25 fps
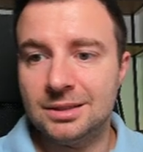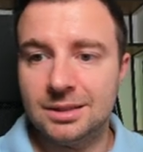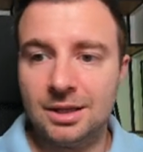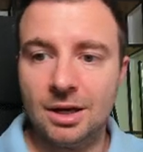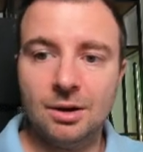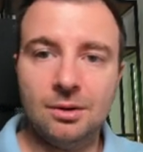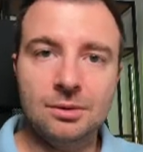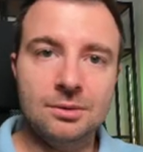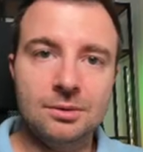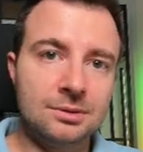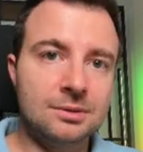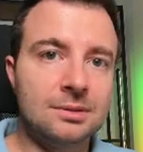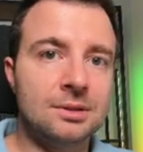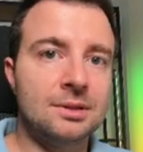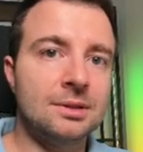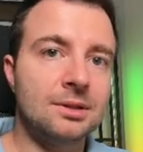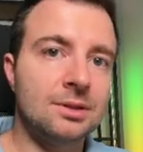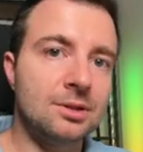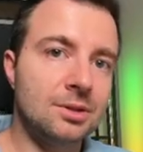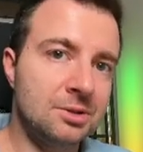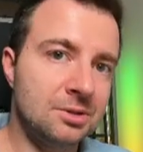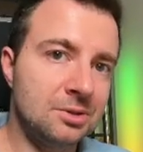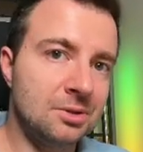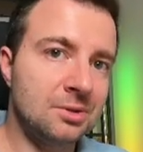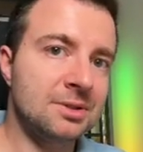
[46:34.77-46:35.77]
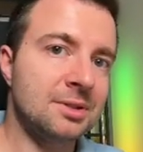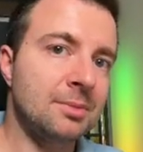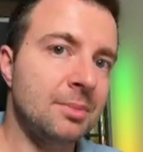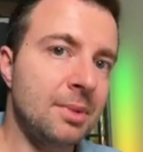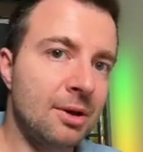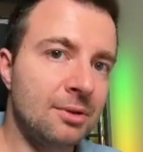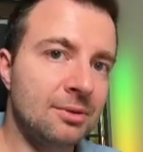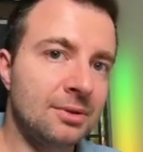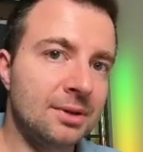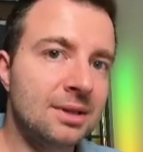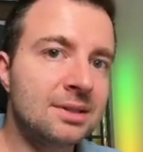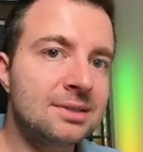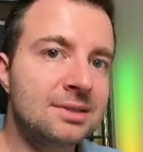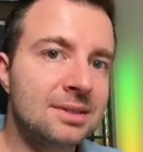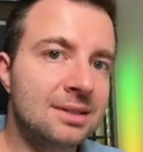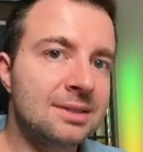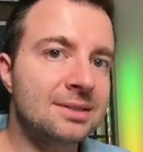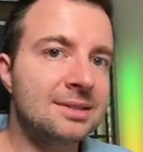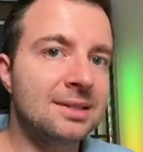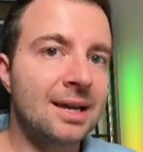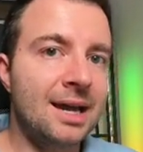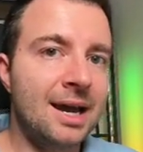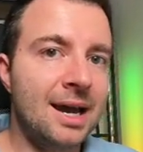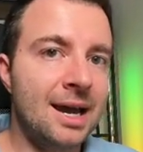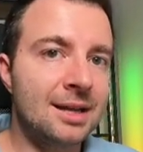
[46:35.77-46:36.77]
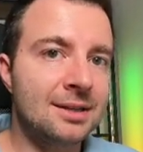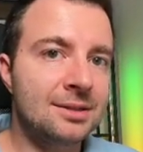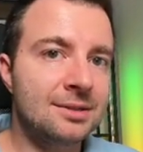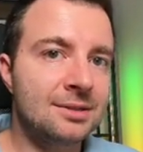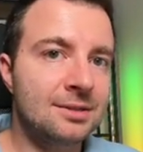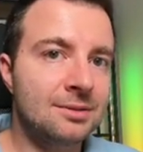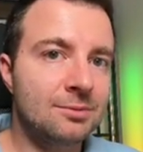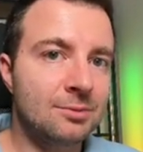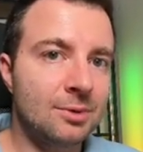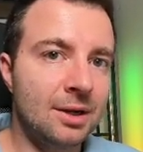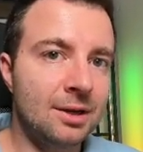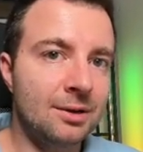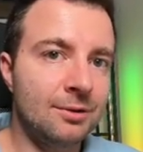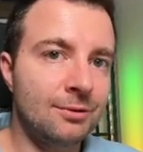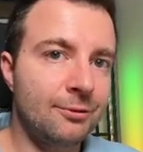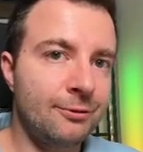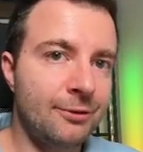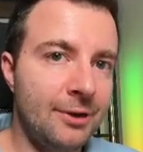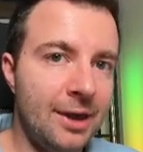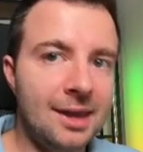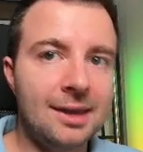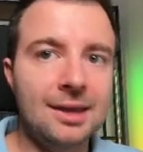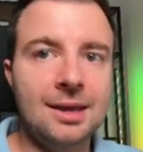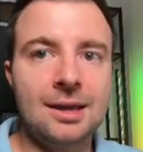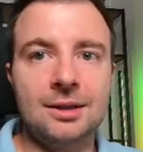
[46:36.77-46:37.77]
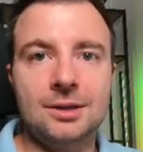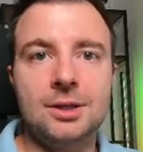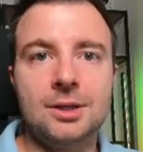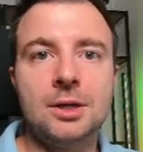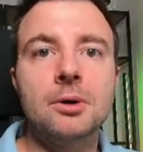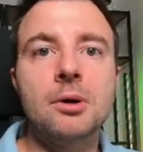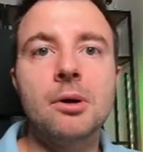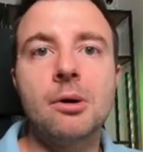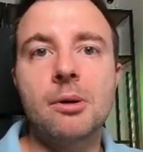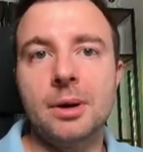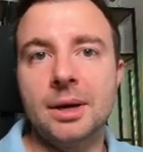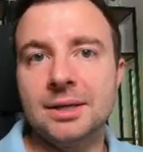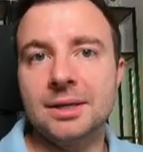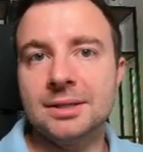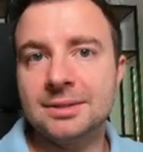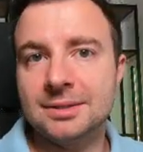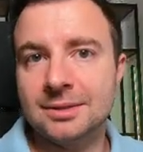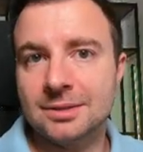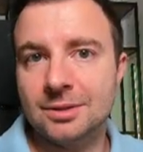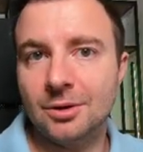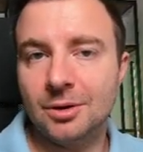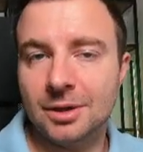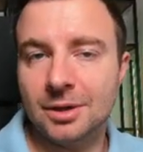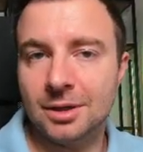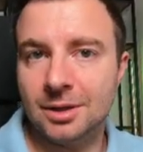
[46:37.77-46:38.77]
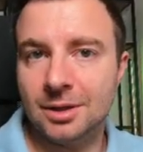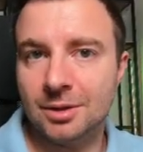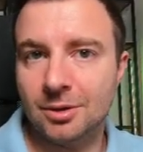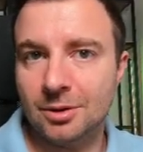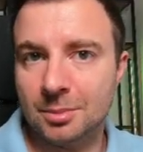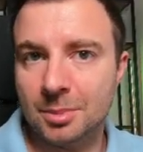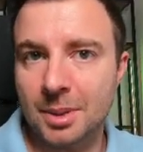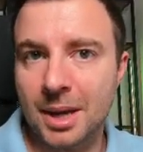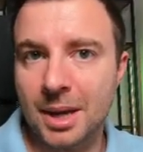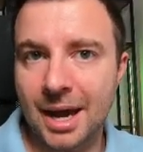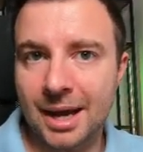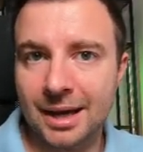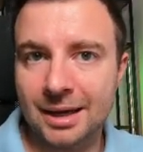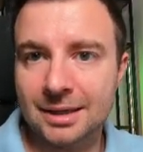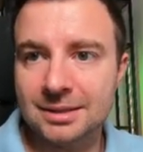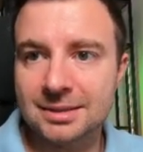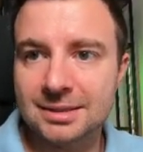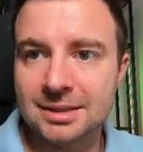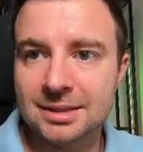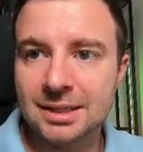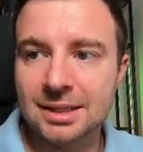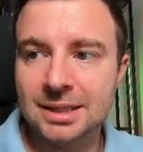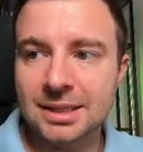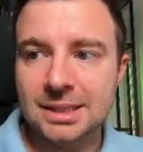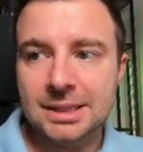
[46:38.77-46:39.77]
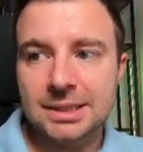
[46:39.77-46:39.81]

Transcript: Now, the good news about this is that, well, faking QoS on, on packets